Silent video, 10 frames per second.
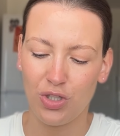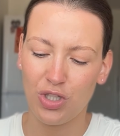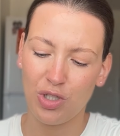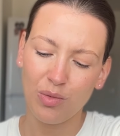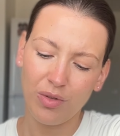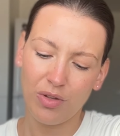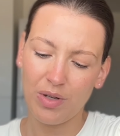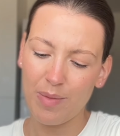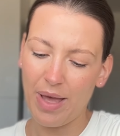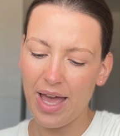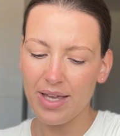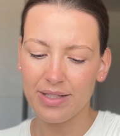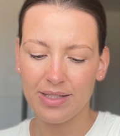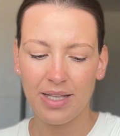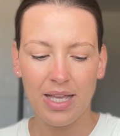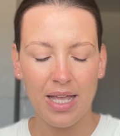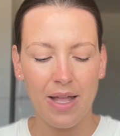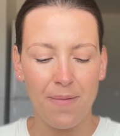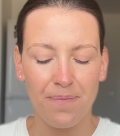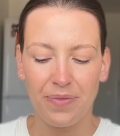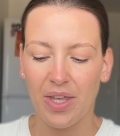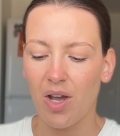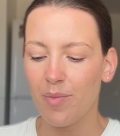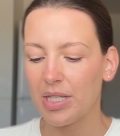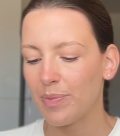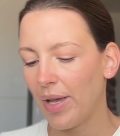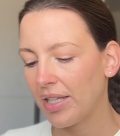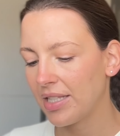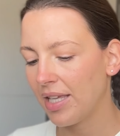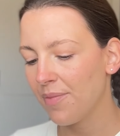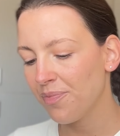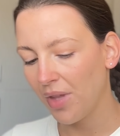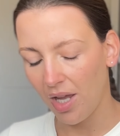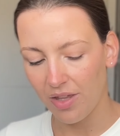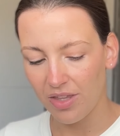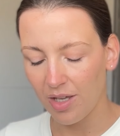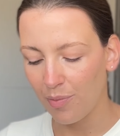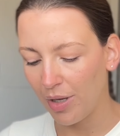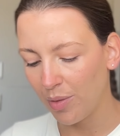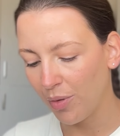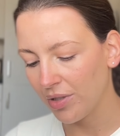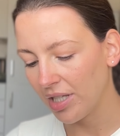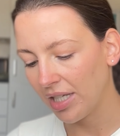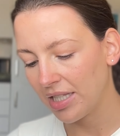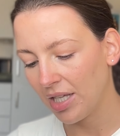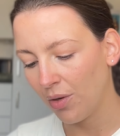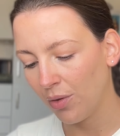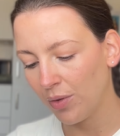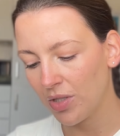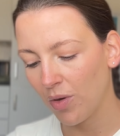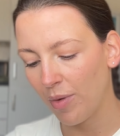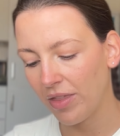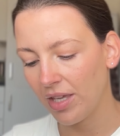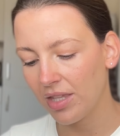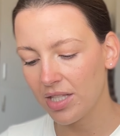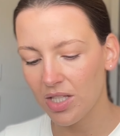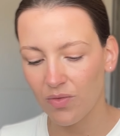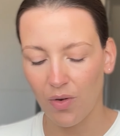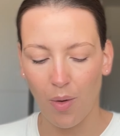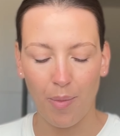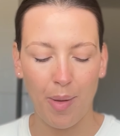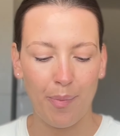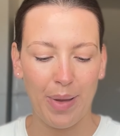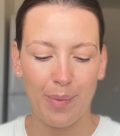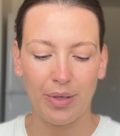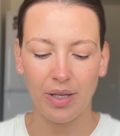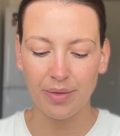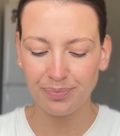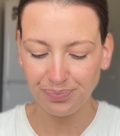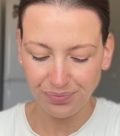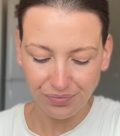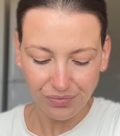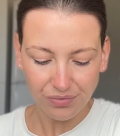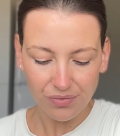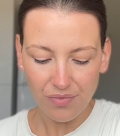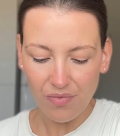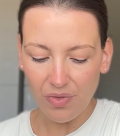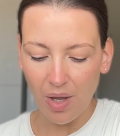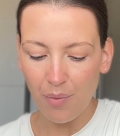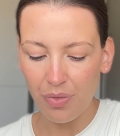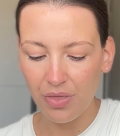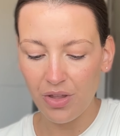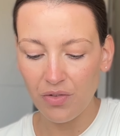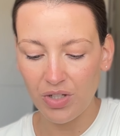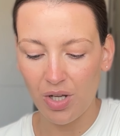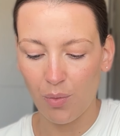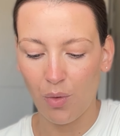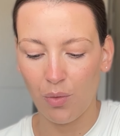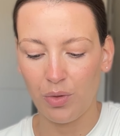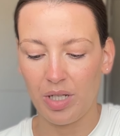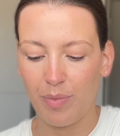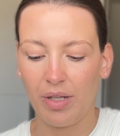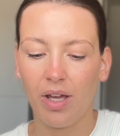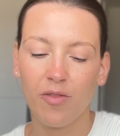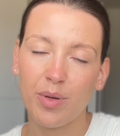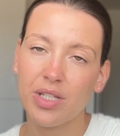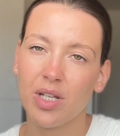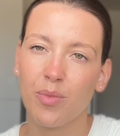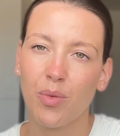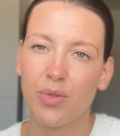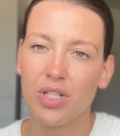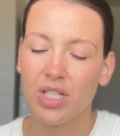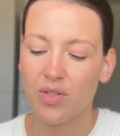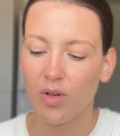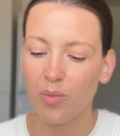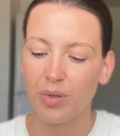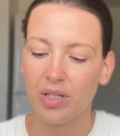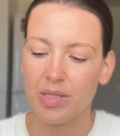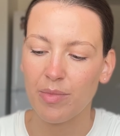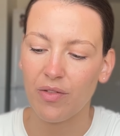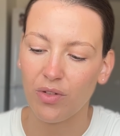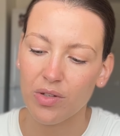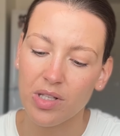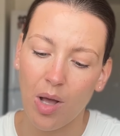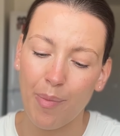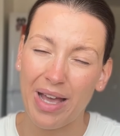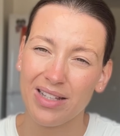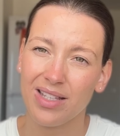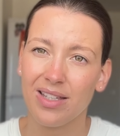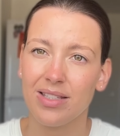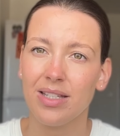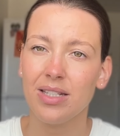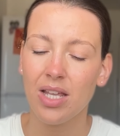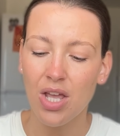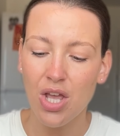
2 or 3 bags that I'm expecting. I think by the box I can tell who it's from. I think this is from Babbler. The video will already be live by the time you're watching this vlog because my vlogs are backdated.